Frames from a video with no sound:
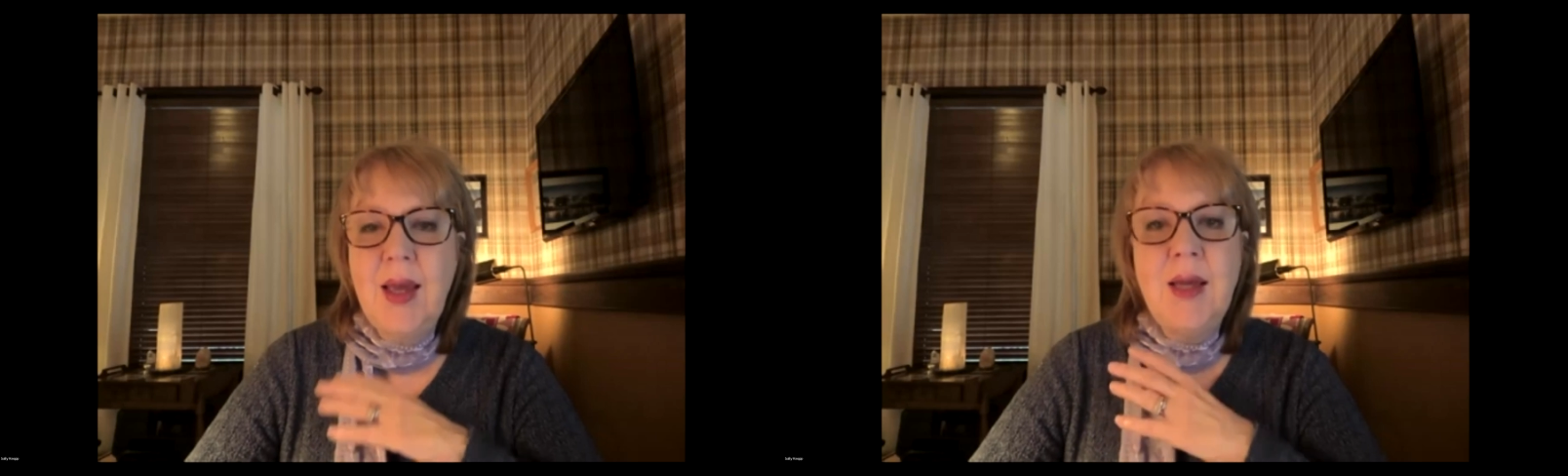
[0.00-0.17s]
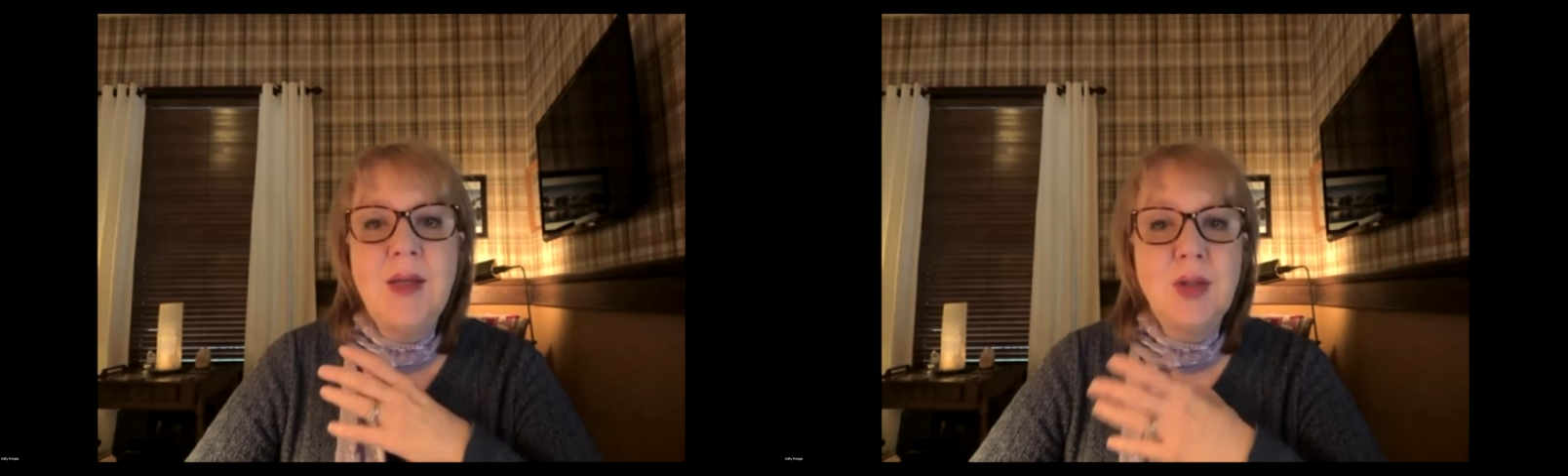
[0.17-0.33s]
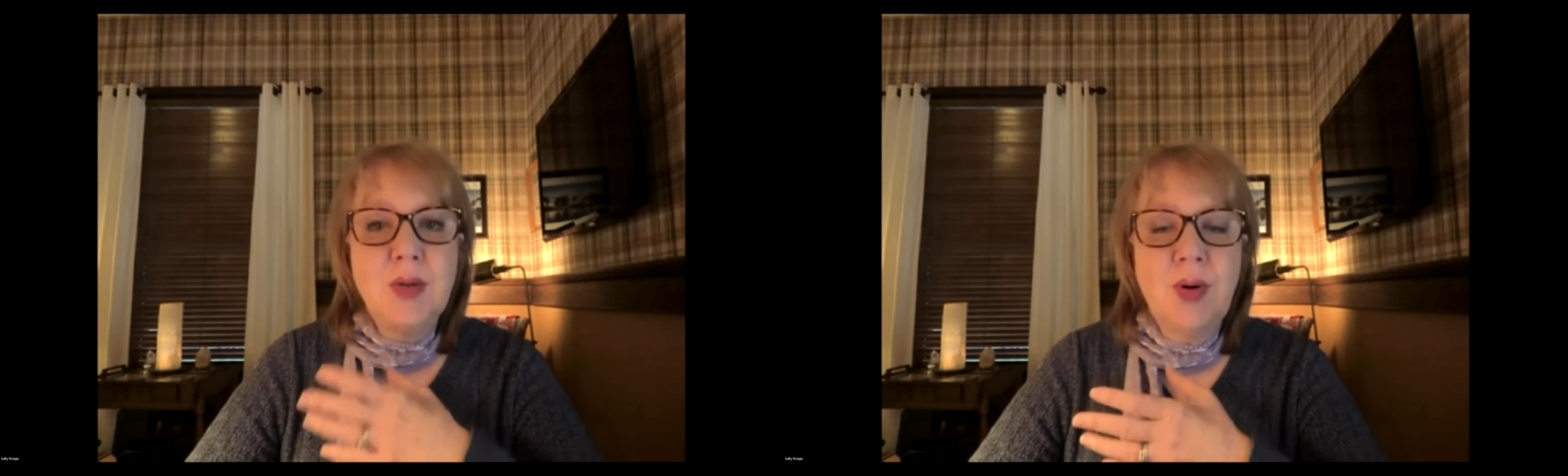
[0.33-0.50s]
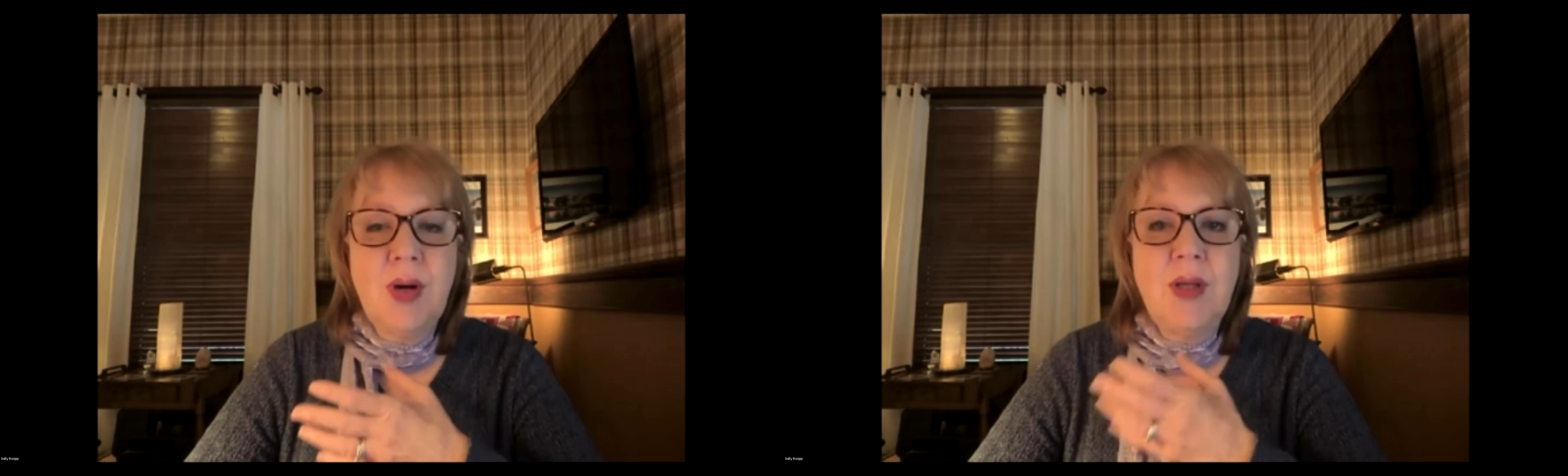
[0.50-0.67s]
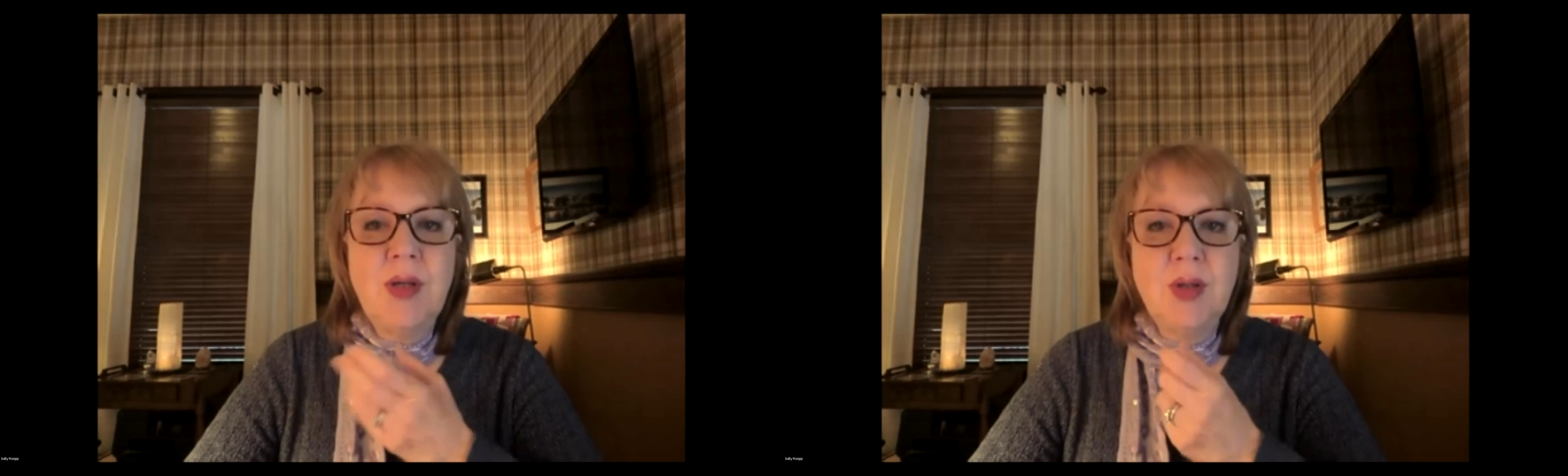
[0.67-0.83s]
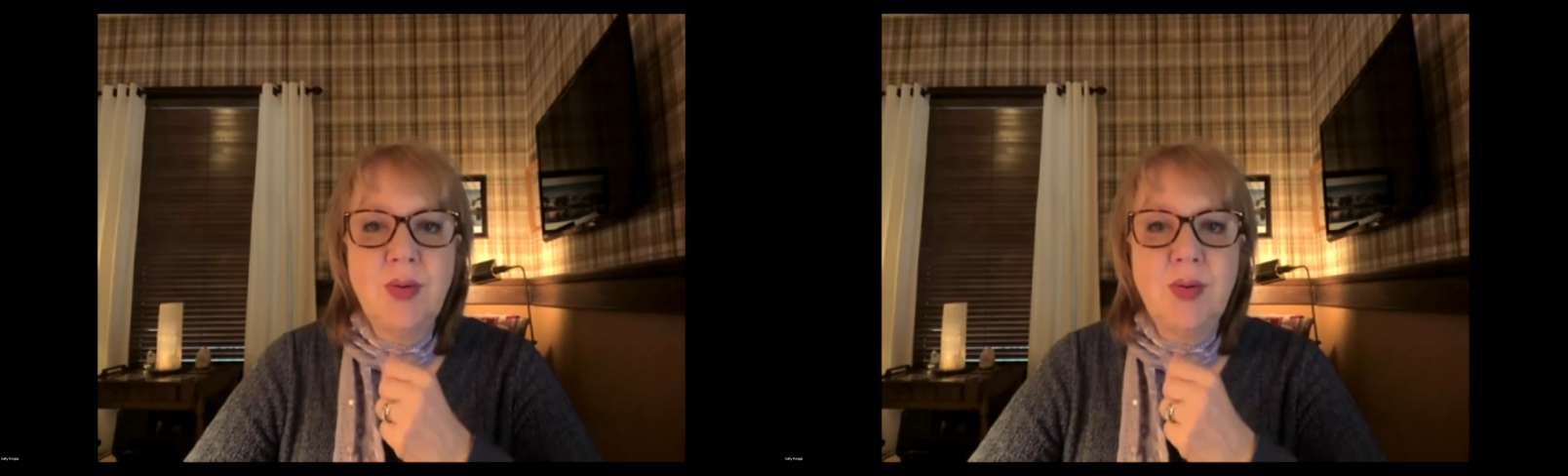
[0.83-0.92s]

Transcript: in 20 to